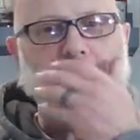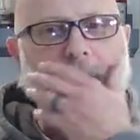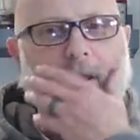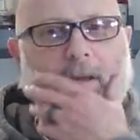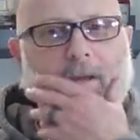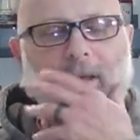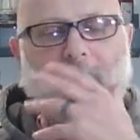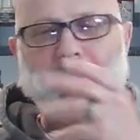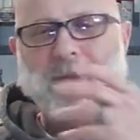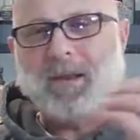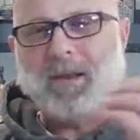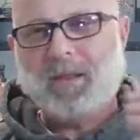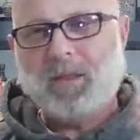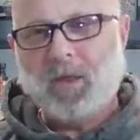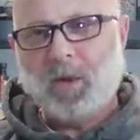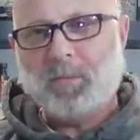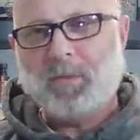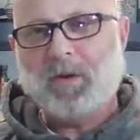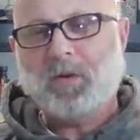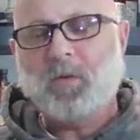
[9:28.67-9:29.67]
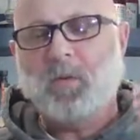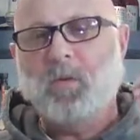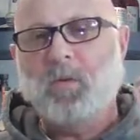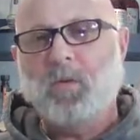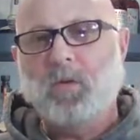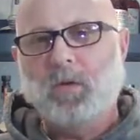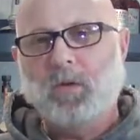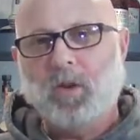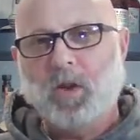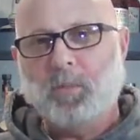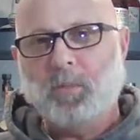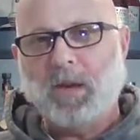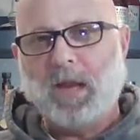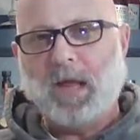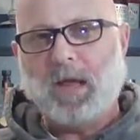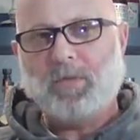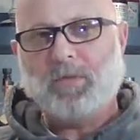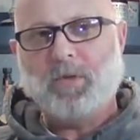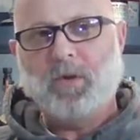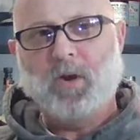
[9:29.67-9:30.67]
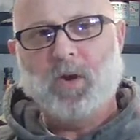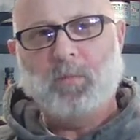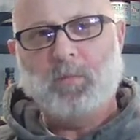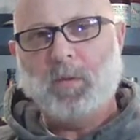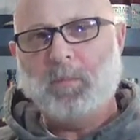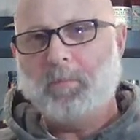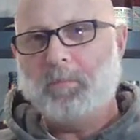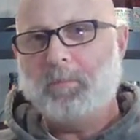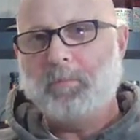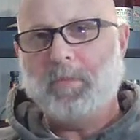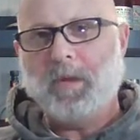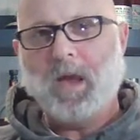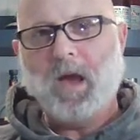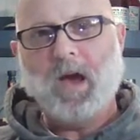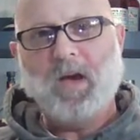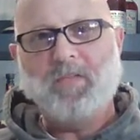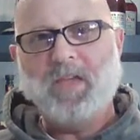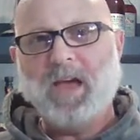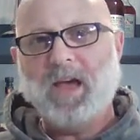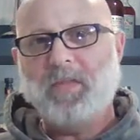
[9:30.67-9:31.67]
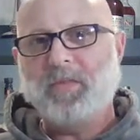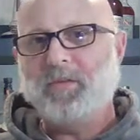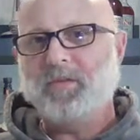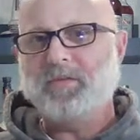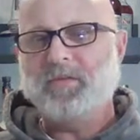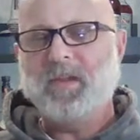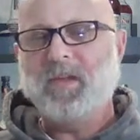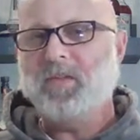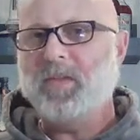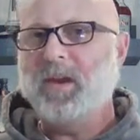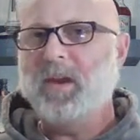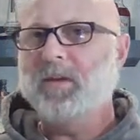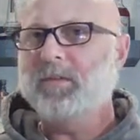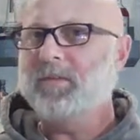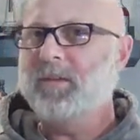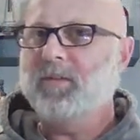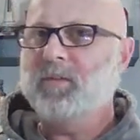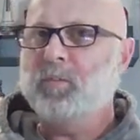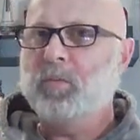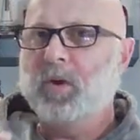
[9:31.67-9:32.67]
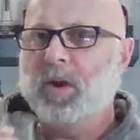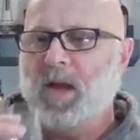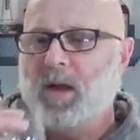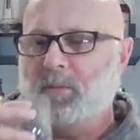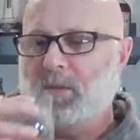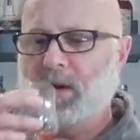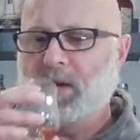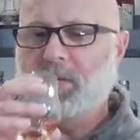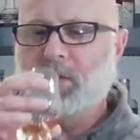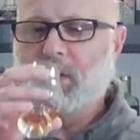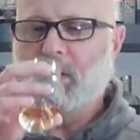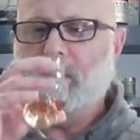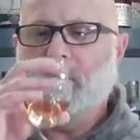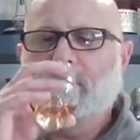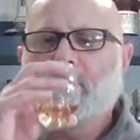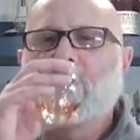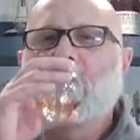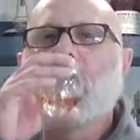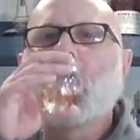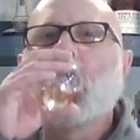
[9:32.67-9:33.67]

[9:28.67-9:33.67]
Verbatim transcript: predominant. I mean, a little bit of corn, a little bit of ethanol, but beyond that, there's nothing else that's predominant on